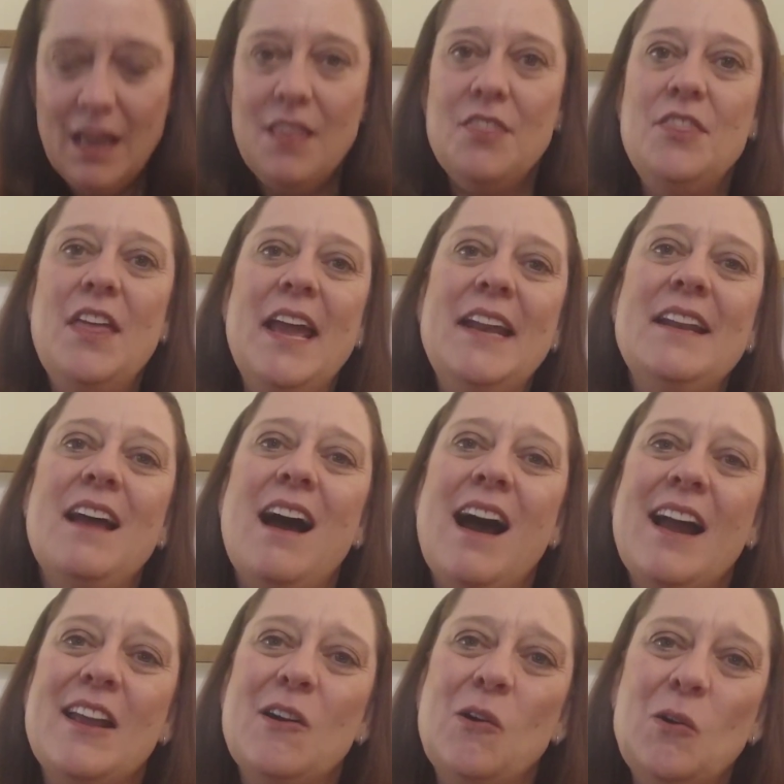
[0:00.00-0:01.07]
Then
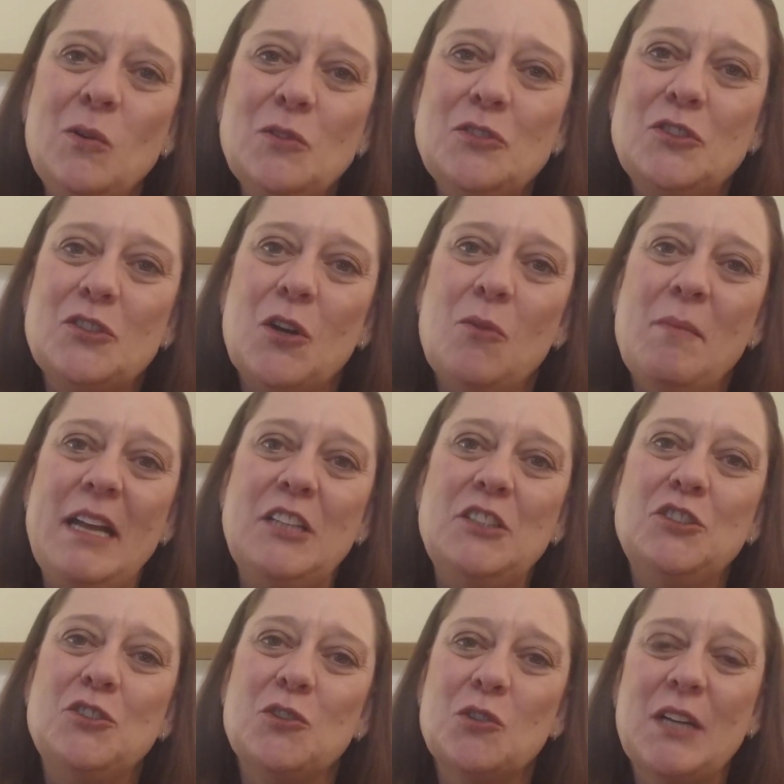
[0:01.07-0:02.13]
I also make
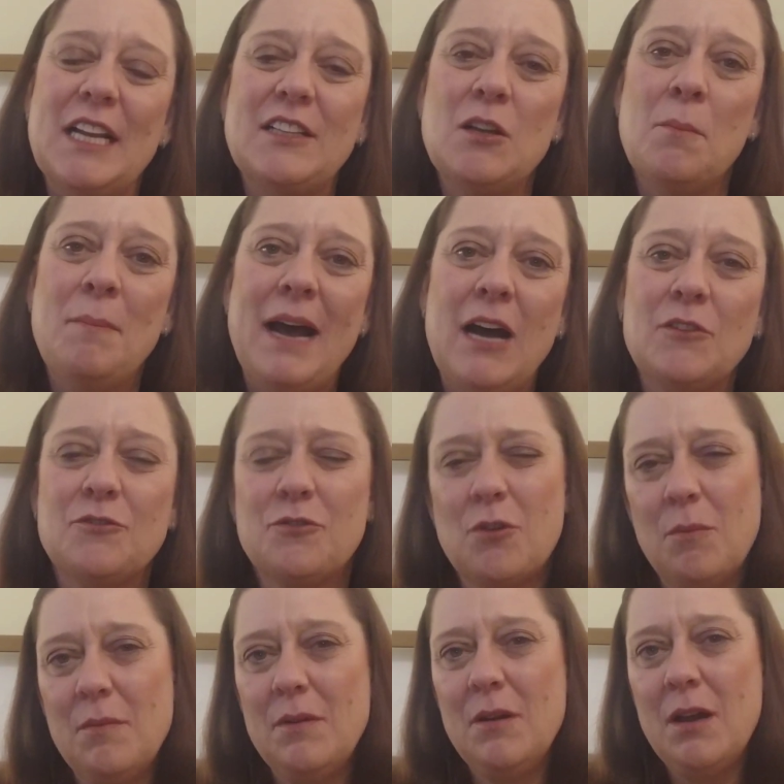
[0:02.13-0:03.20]
sure that about
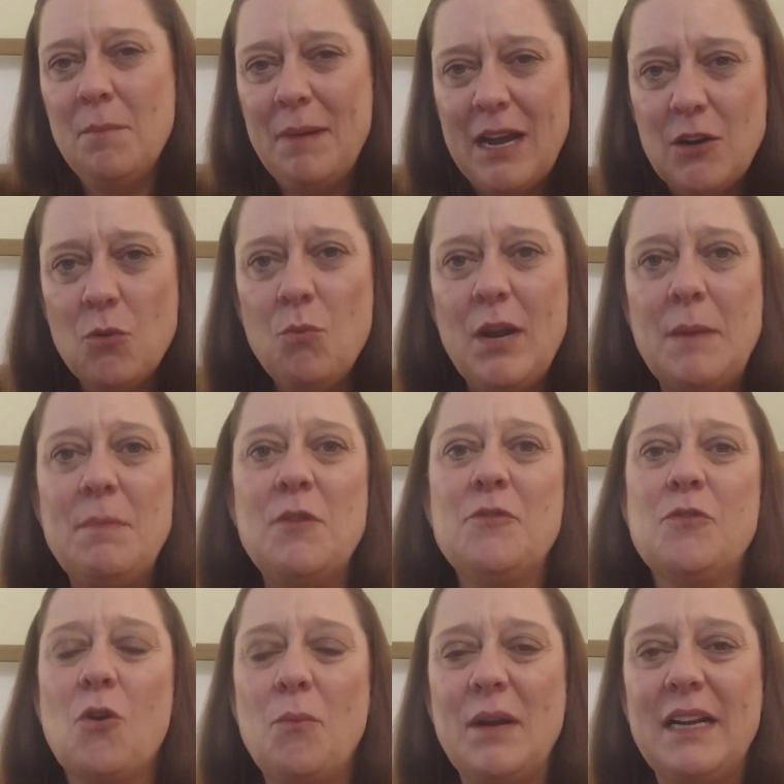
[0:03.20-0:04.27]
a week
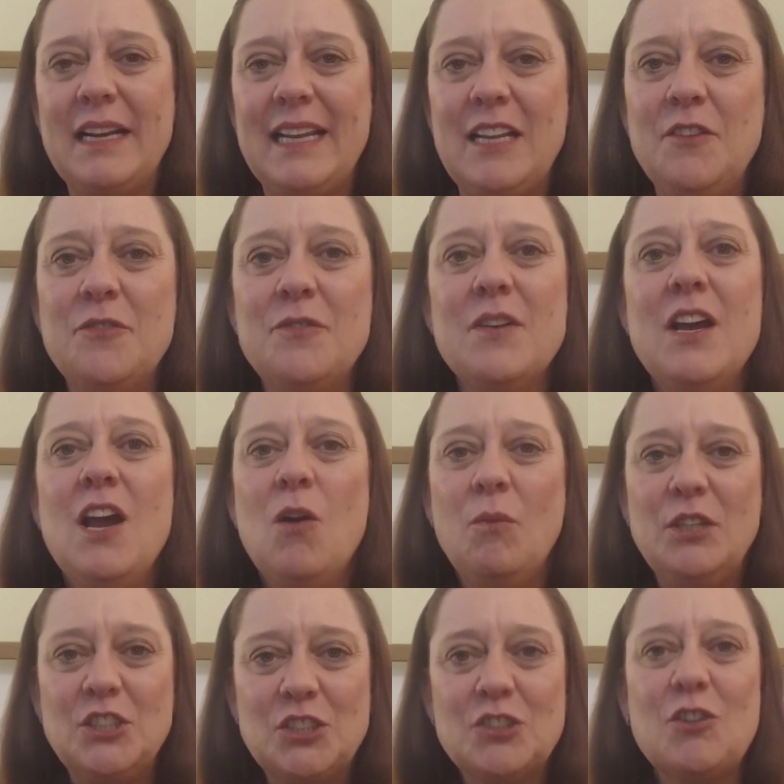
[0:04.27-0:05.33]
before we leave,
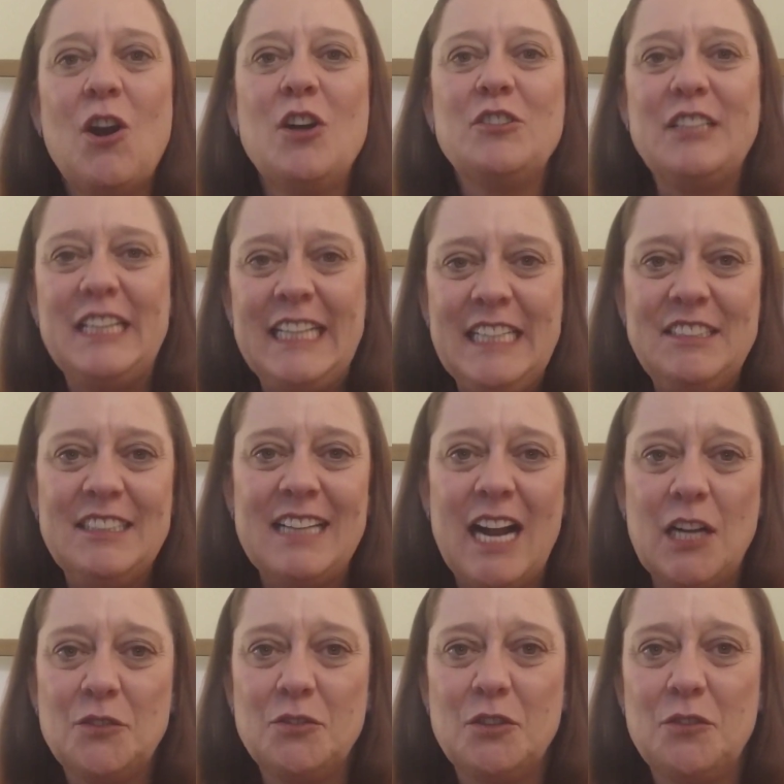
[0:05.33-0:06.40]
we start eating
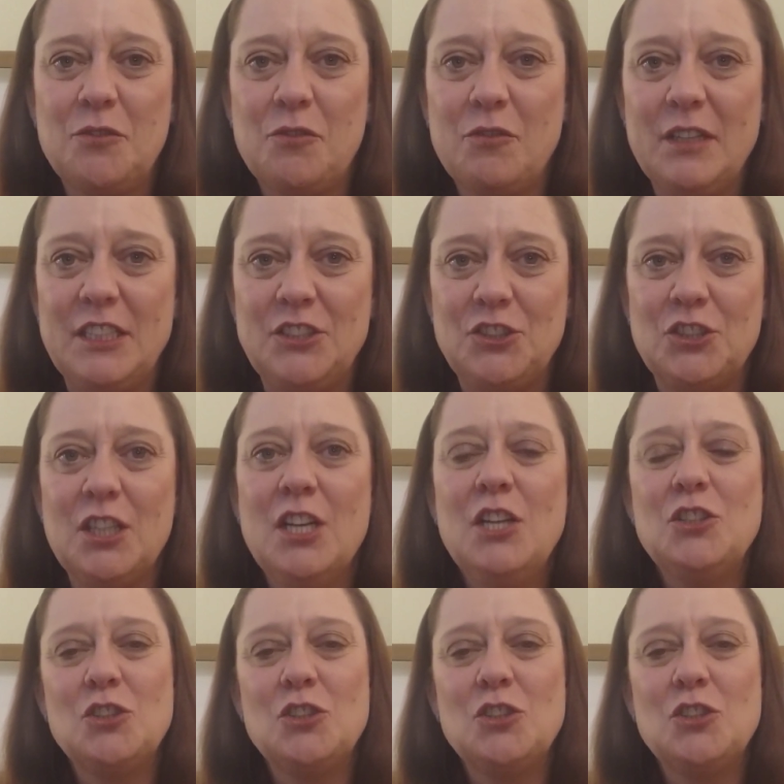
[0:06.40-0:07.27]
out for the fridge.